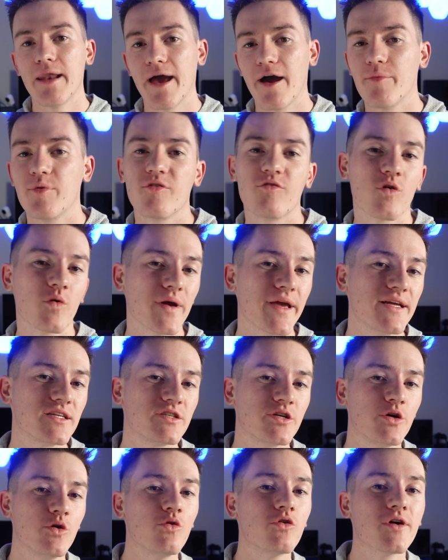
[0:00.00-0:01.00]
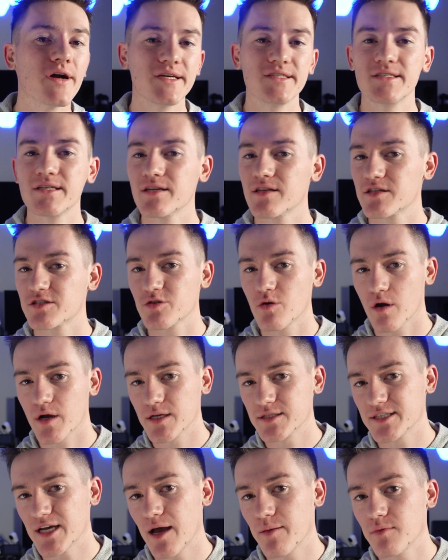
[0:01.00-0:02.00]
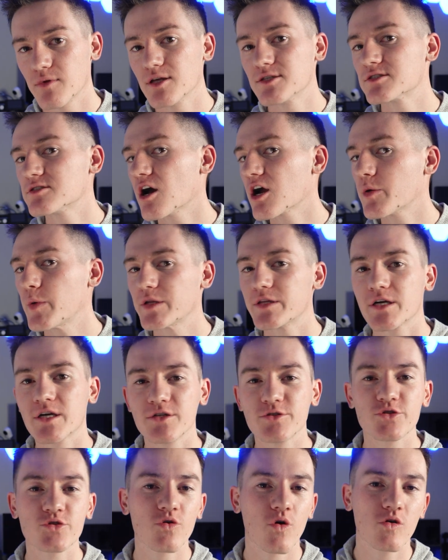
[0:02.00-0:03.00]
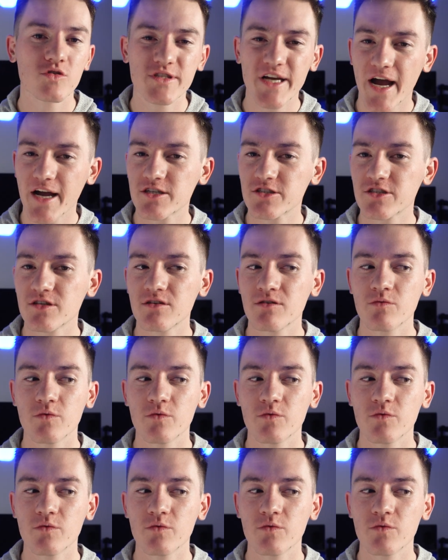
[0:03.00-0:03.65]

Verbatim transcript: Now, before we get too crazy into the shortcuts app, let's talk about the controls action,